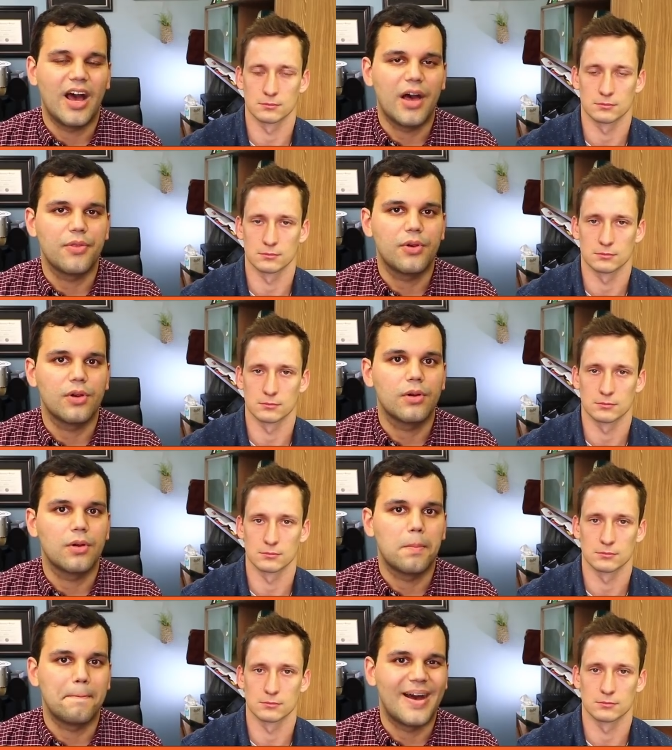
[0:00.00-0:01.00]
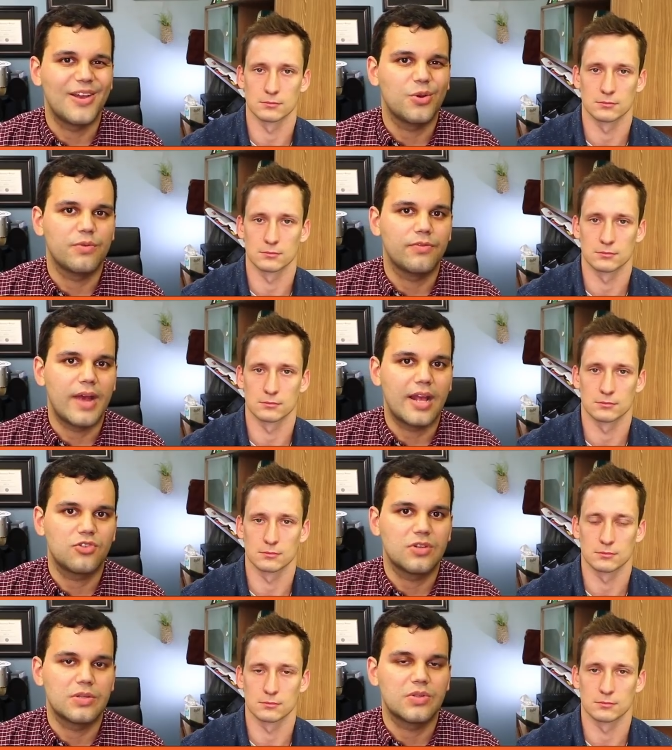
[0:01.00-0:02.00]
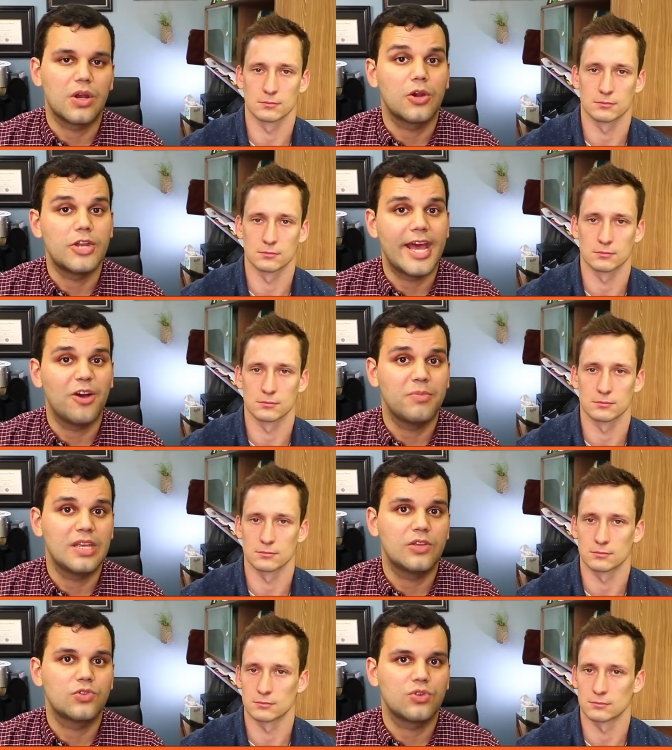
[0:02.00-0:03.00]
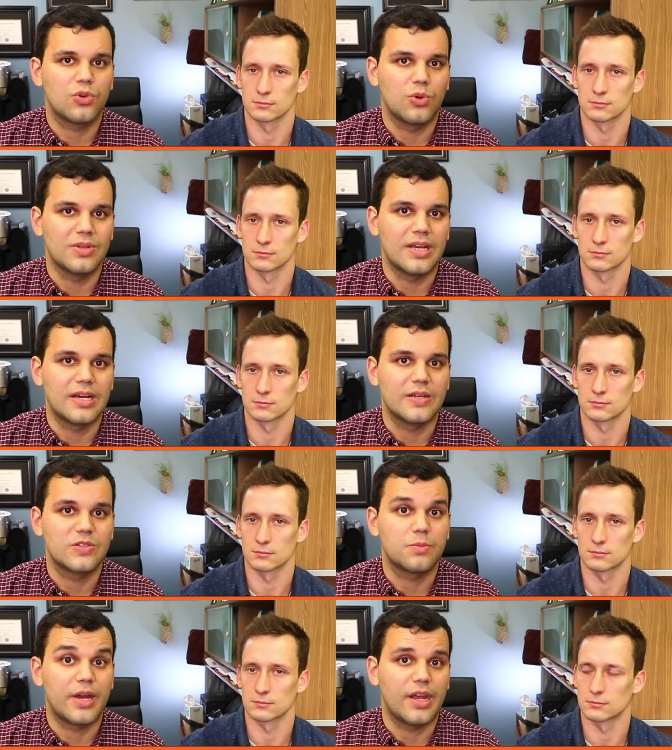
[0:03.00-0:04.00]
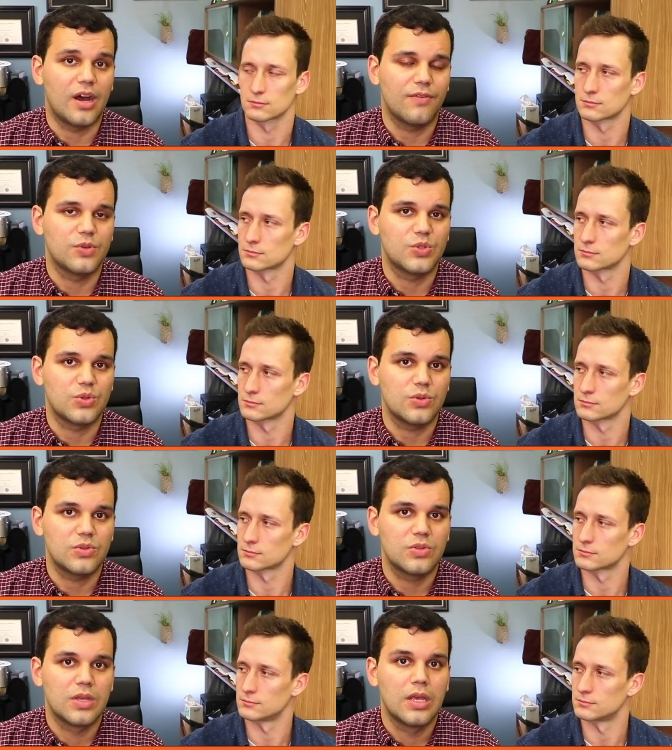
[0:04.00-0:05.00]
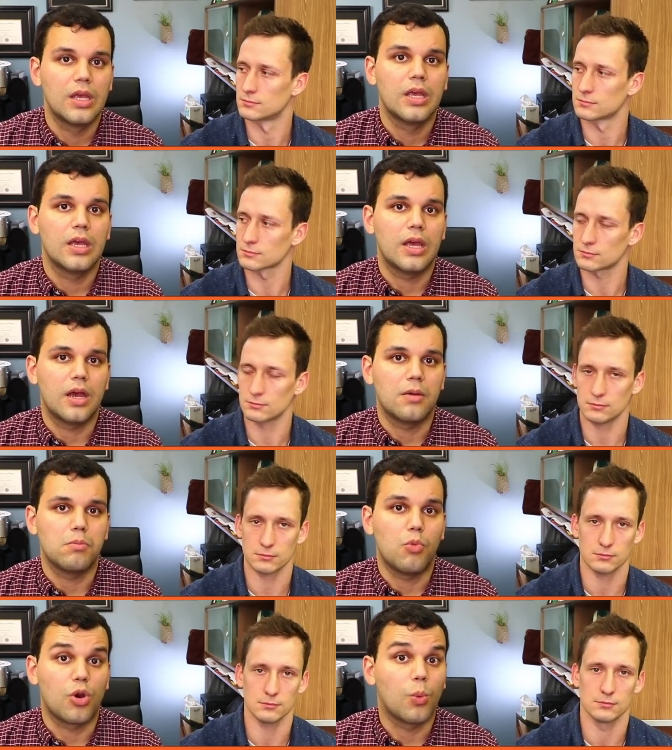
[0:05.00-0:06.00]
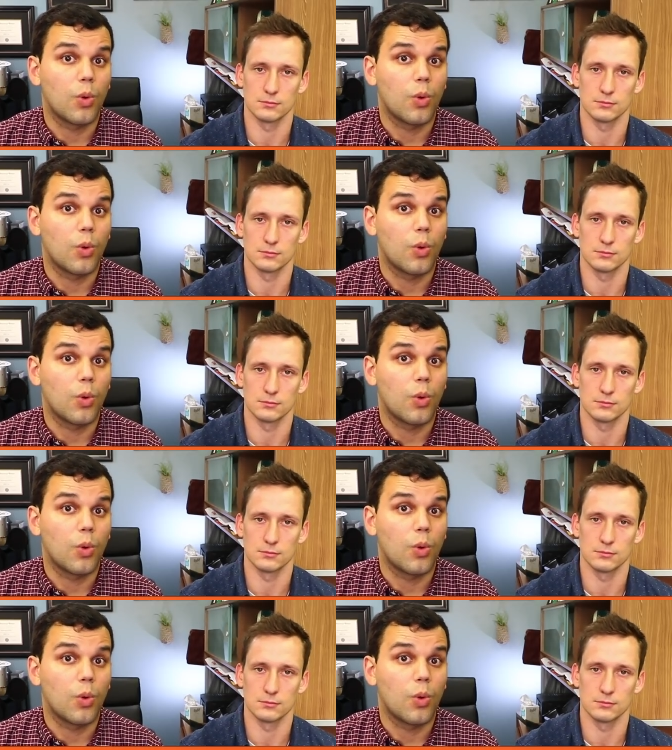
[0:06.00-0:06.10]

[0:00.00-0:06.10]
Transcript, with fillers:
Speaker 1: other minor infractions are now being scrutinized by officers. Um, more